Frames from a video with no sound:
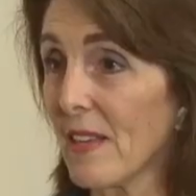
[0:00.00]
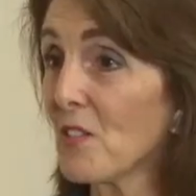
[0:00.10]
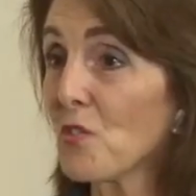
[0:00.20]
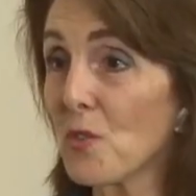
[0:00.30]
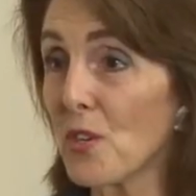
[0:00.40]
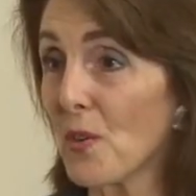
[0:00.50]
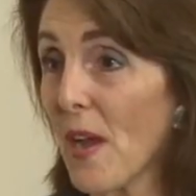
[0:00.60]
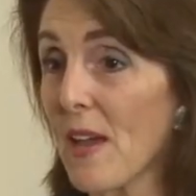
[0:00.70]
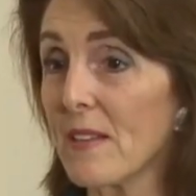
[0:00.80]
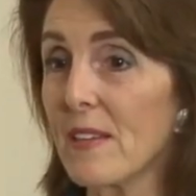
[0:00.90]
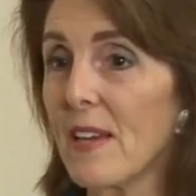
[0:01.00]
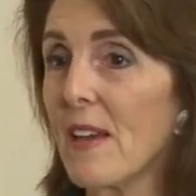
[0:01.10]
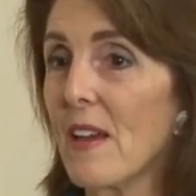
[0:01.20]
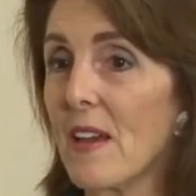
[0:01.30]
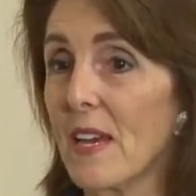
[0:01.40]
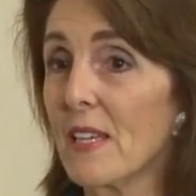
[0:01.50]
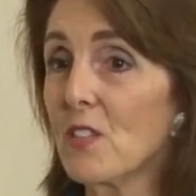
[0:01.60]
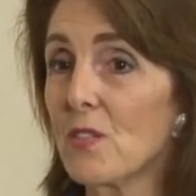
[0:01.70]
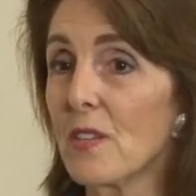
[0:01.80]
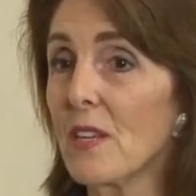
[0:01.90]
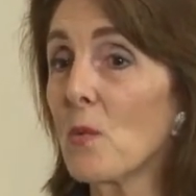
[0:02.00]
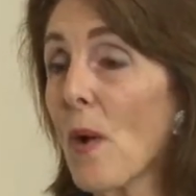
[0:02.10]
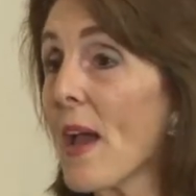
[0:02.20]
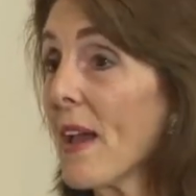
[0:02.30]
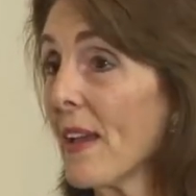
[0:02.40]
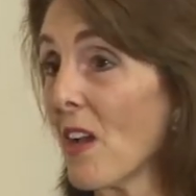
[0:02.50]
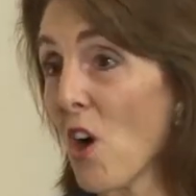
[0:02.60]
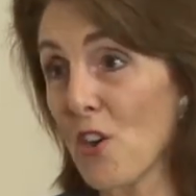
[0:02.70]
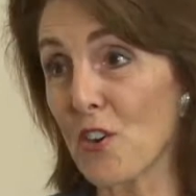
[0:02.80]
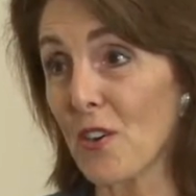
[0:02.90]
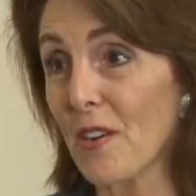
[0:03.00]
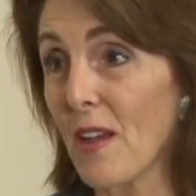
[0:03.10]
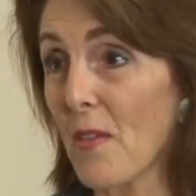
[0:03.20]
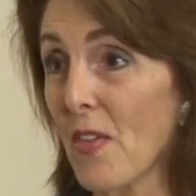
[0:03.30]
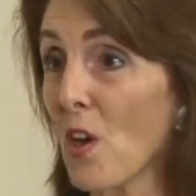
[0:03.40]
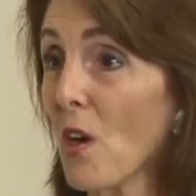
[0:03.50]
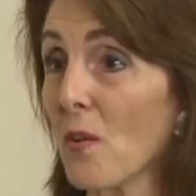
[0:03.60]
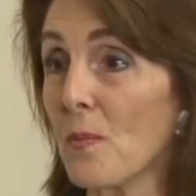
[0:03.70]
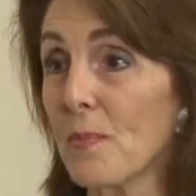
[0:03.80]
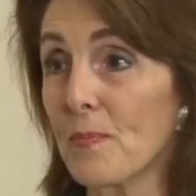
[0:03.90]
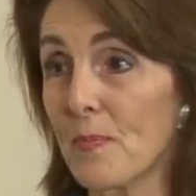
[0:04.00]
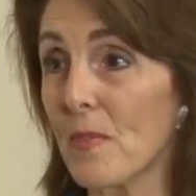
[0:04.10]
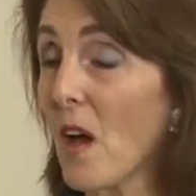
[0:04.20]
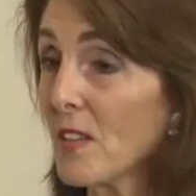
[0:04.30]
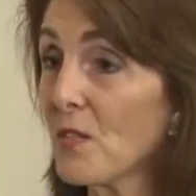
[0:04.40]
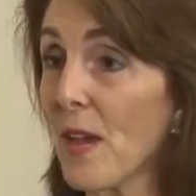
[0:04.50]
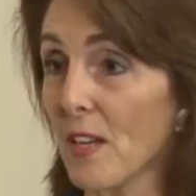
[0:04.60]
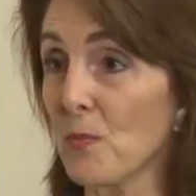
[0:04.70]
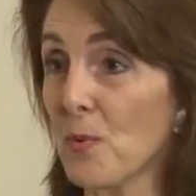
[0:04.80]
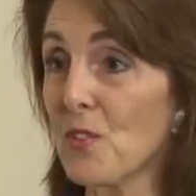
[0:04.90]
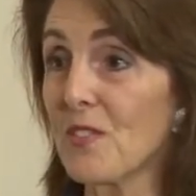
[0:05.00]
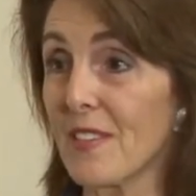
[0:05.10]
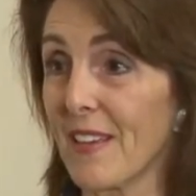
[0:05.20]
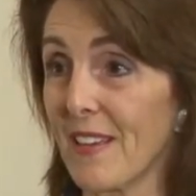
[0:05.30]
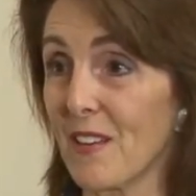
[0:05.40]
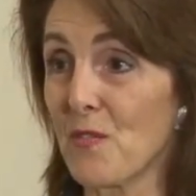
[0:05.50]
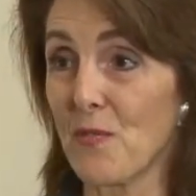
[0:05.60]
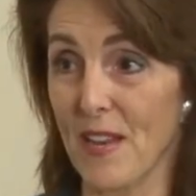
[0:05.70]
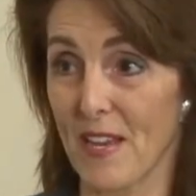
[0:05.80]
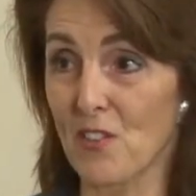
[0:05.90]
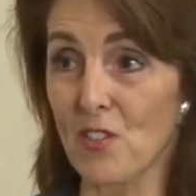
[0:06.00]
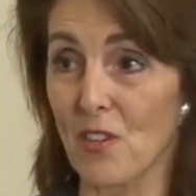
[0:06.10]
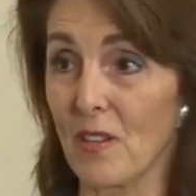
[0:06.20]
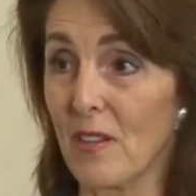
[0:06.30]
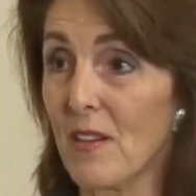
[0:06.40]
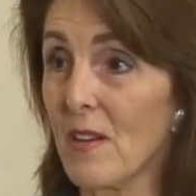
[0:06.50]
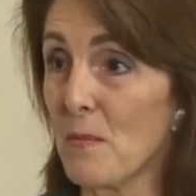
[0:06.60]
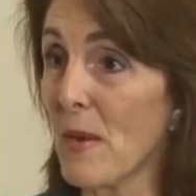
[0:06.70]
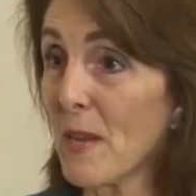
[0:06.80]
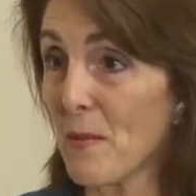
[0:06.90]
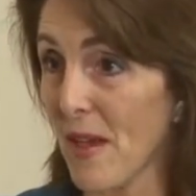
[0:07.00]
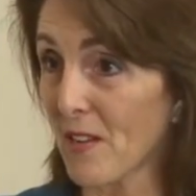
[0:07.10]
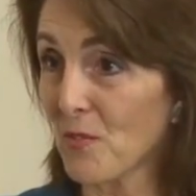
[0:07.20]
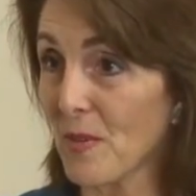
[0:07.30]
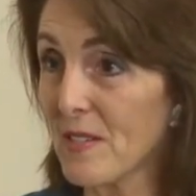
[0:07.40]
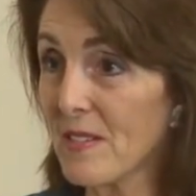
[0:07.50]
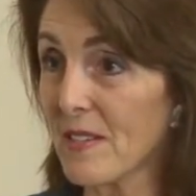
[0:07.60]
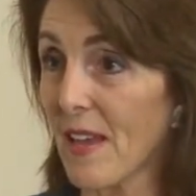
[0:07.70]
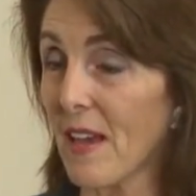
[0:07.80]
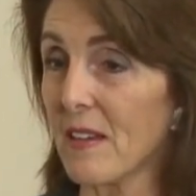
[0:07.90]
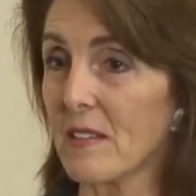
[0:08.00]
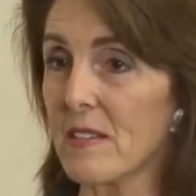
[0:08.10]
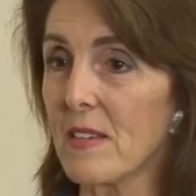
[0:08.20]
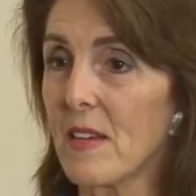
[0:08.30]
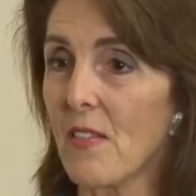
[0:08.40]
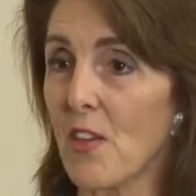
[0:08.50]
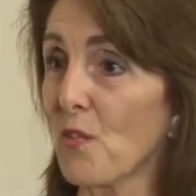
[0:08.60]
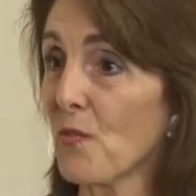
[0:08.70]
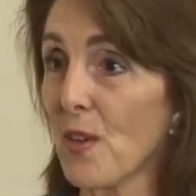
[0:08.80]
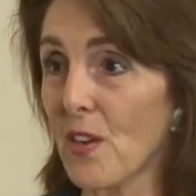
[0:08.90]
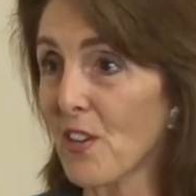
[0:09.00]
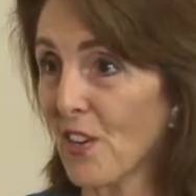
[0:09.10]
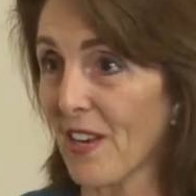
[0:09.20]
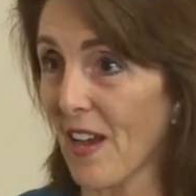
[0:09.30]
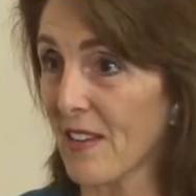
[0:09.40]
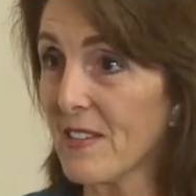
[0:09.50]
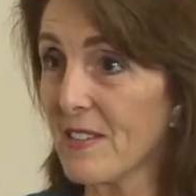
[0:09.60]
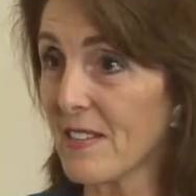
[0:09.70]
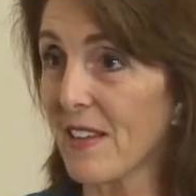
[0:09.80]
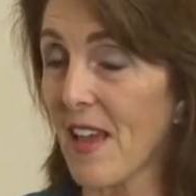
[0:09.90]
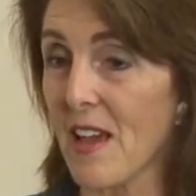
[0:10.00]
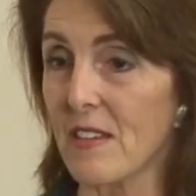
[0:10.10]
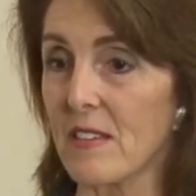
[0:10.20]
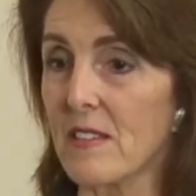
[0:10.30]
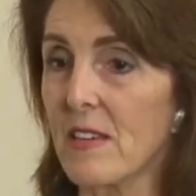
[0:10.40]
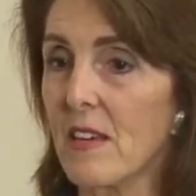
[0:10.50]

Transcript: that's true. And it's in a way harder. There are lots of experts in financial money management, and they're very good at it, and